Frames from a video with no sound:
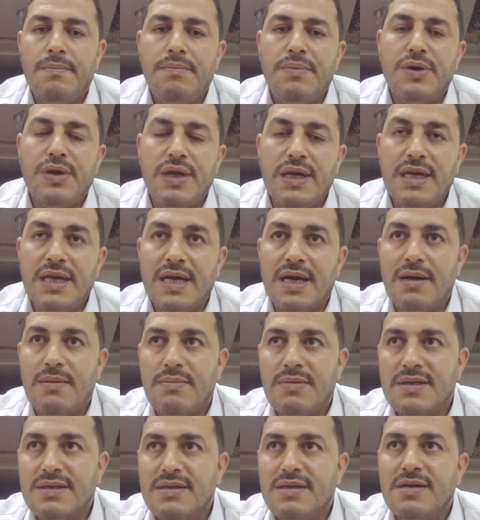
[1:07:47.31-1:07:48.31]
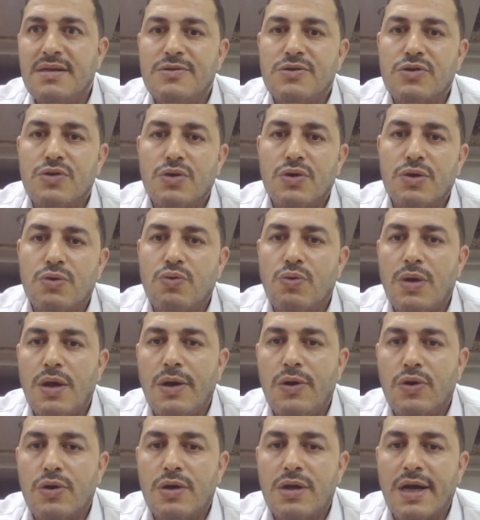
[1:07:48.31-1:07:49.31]
perineal muscle, so it
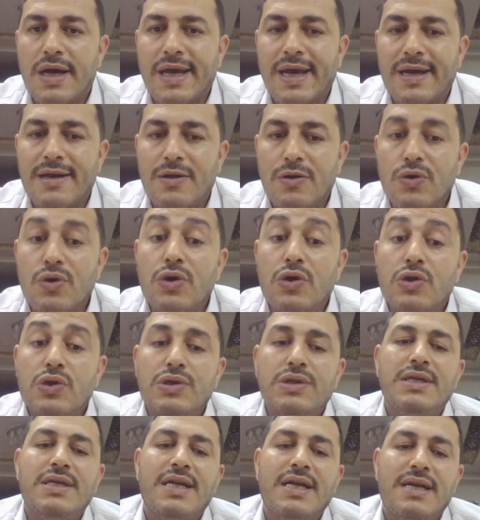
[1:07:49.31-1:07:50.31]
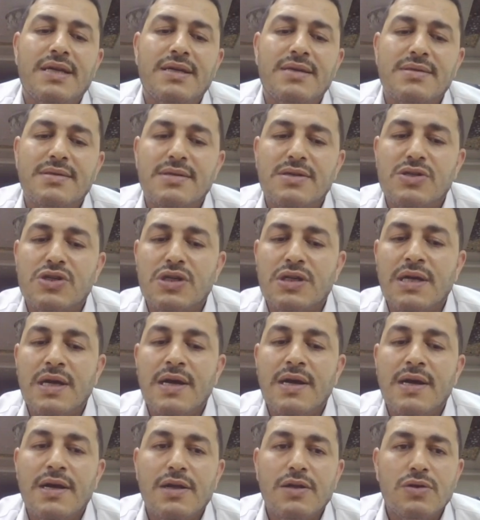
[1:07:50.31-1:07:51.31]
will look like a longitudinal incision.
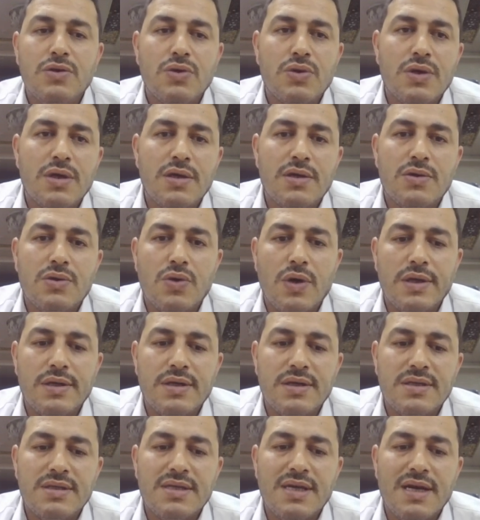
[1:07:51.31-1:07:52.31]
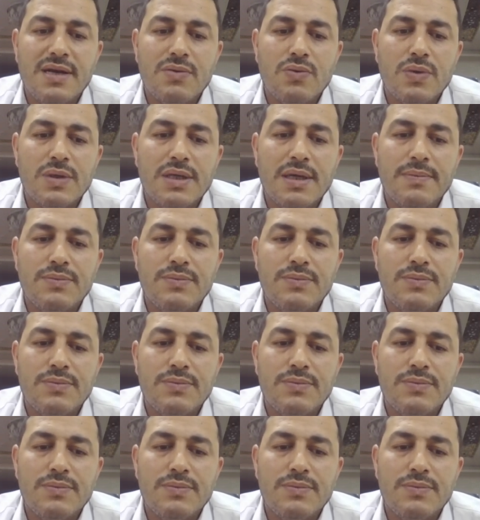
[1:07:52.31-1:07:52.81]
To understand what